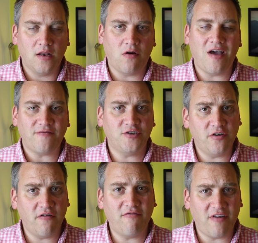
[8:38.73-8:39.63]
Now I have
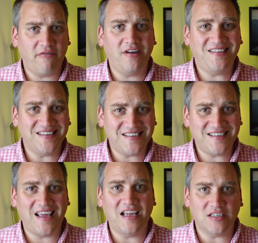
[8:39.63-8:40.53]
two very
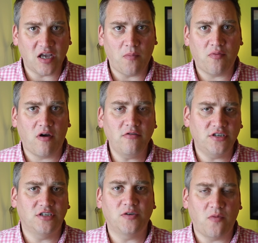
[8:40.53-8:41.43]
distinct
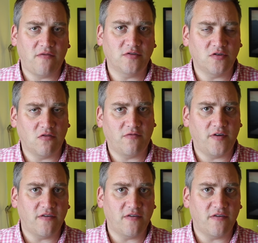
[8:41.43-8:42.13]
approaches to my photography.